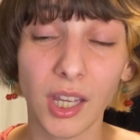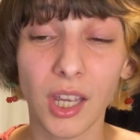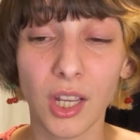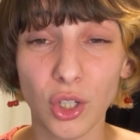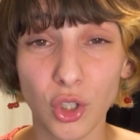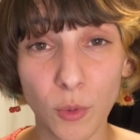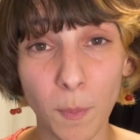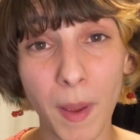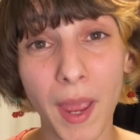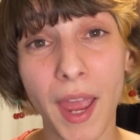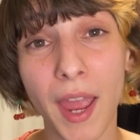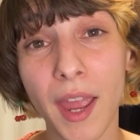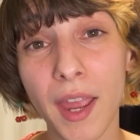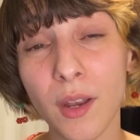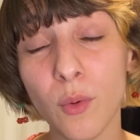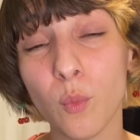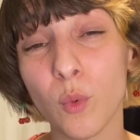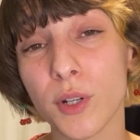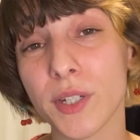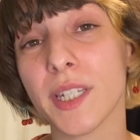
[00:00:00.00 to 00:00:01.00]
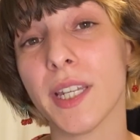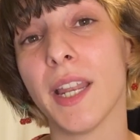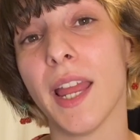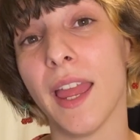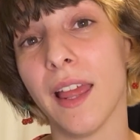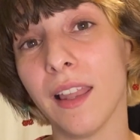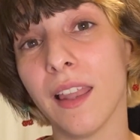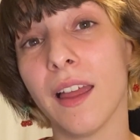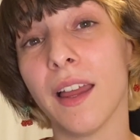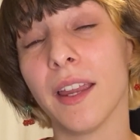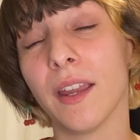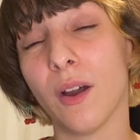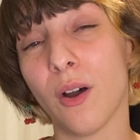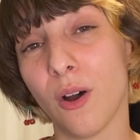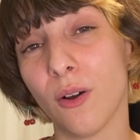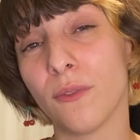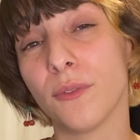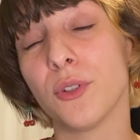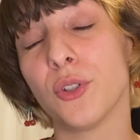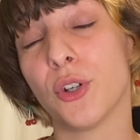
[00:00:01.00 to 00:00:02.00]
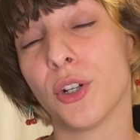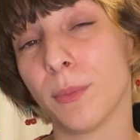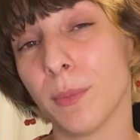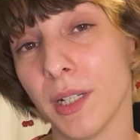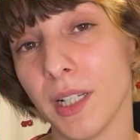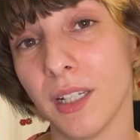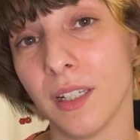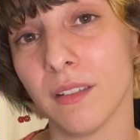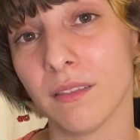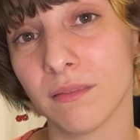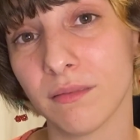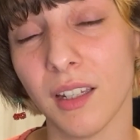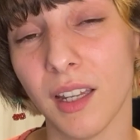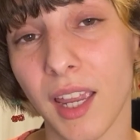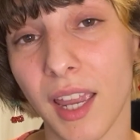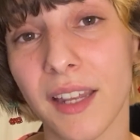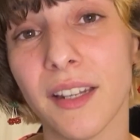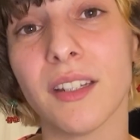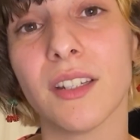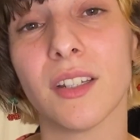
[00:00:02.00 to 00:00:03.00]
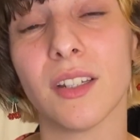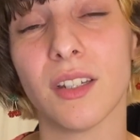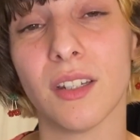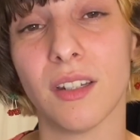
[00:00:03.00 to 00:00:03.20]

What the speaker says: Japan was an ally of Germany, and